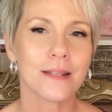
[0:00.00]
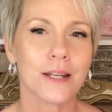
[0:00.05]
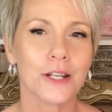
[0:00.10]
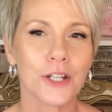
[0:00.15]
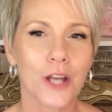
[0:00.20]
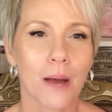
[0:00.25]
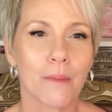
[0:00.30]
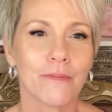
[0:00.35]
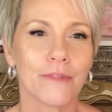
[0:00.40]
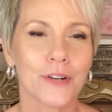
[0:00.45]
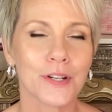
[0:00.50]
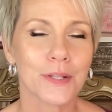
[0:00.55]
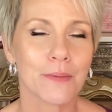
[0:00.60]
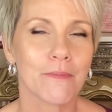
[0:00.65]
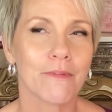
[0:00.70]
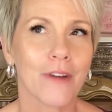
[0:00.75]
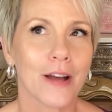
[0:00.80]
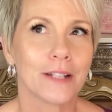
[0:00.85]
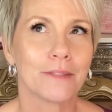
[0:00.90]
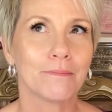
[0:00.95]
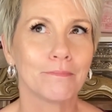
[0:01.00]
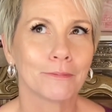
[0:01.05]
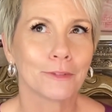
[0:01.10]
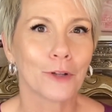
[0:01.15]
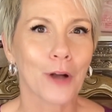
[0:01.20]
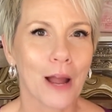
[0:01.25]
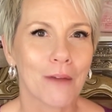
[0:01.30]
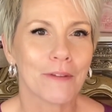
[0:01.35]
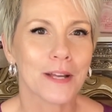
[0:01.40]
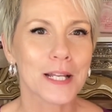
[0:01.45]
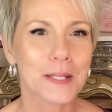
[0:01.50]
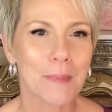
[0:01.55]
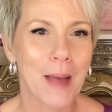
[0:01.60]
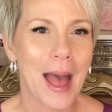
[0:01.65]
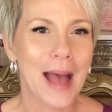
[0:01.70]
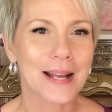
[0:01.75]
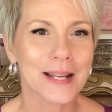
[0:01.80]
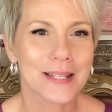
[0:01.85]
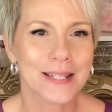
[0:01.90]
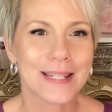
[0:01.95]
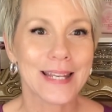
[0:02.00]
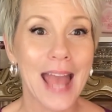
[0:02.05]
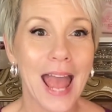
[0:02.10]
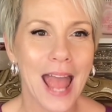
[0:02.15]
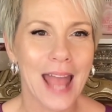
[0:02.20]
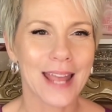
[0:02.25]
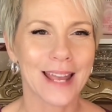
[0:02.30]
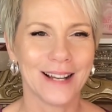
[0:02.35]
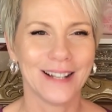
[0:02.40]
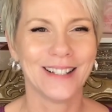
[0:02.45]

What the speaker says: shop for some fun graphics packs. Yay!